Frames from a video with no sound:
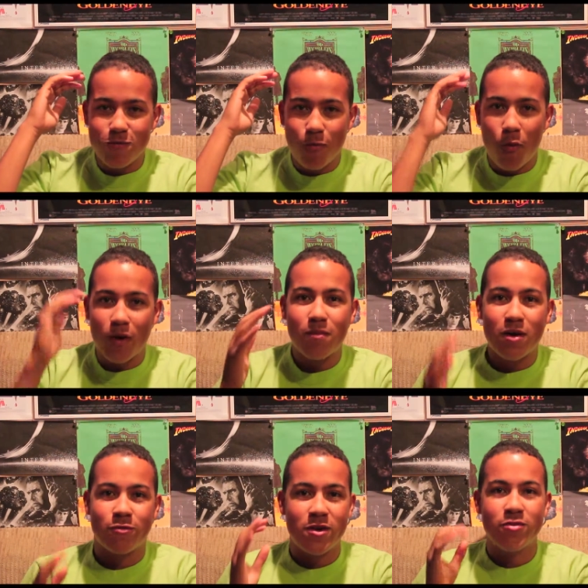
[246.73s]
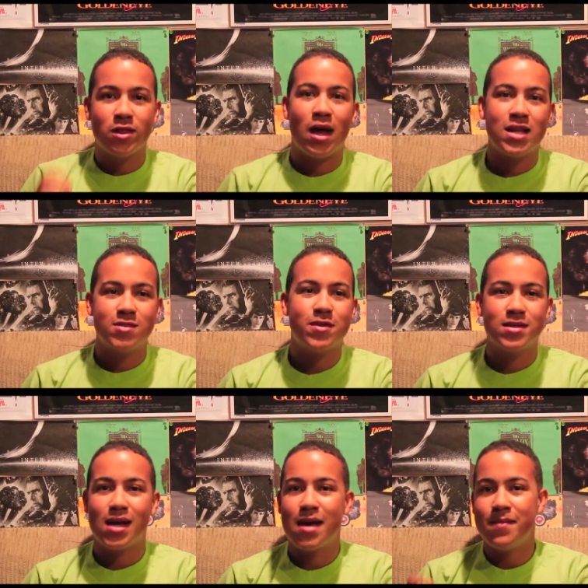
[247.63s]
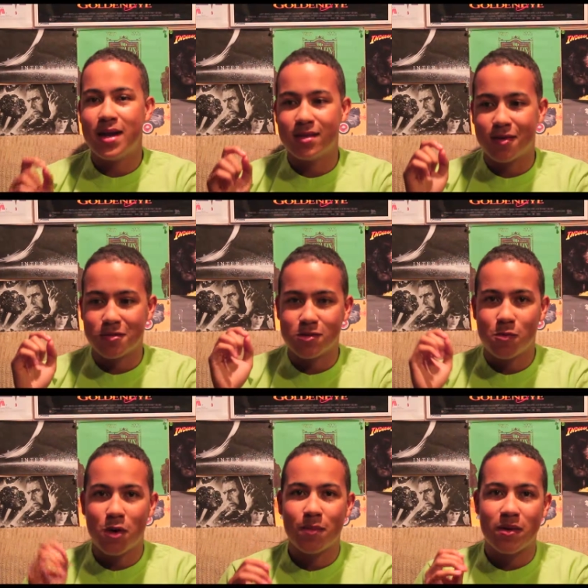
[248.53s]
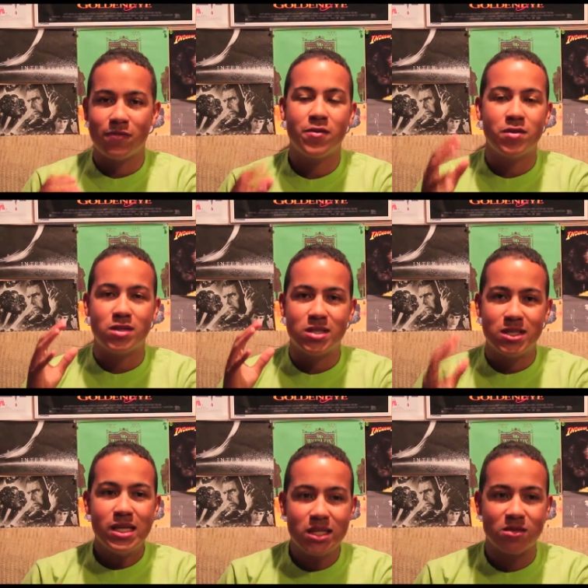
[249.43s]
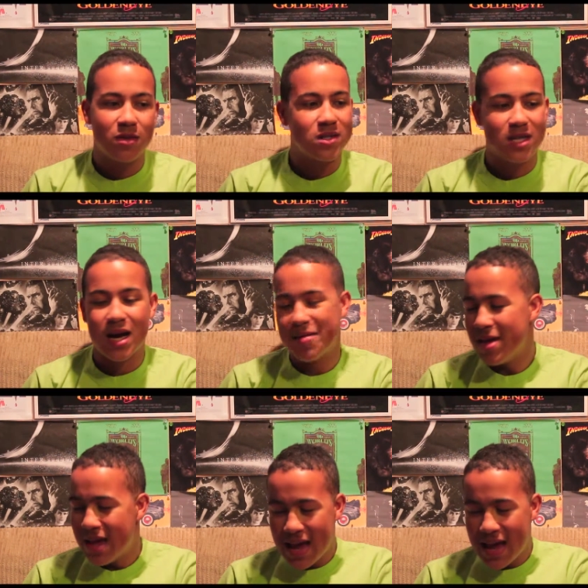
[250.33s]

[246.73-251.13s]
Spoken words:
one of my favorite lines of all time, and is also one of my favorite scenes of all time.